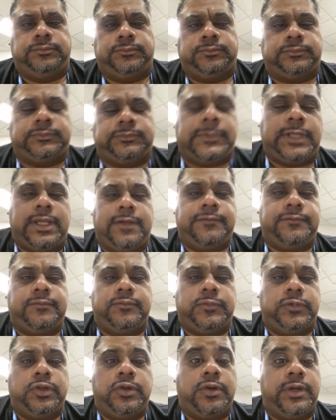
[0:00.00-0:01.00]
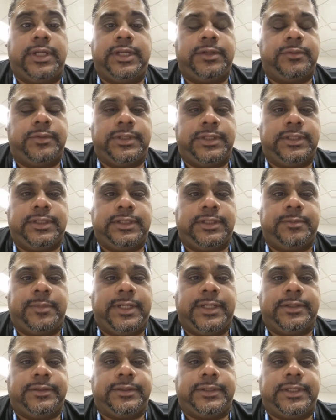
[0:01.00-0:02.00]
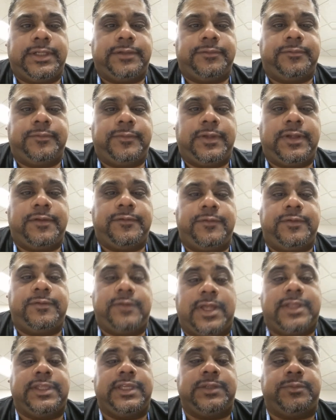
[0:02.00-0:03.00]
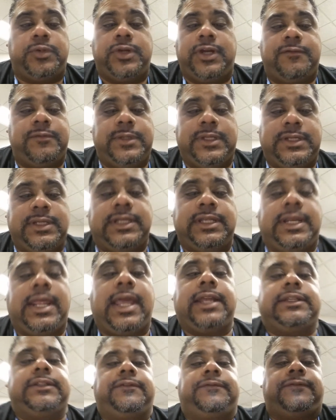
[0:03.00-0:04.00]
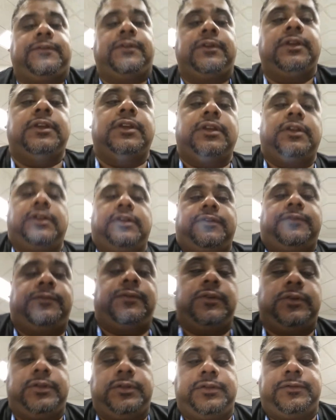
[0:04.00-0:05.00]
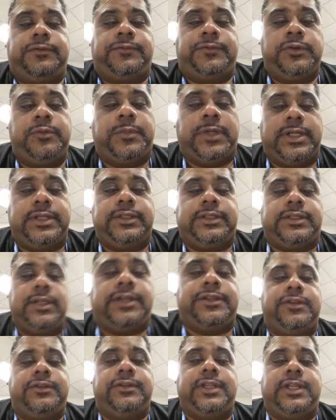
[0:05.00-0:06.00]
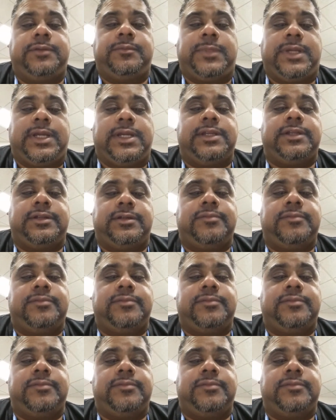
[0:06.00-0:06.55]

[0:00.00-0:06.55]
I have no idea what this is about. At this point, I've been inactive for a few months, other than my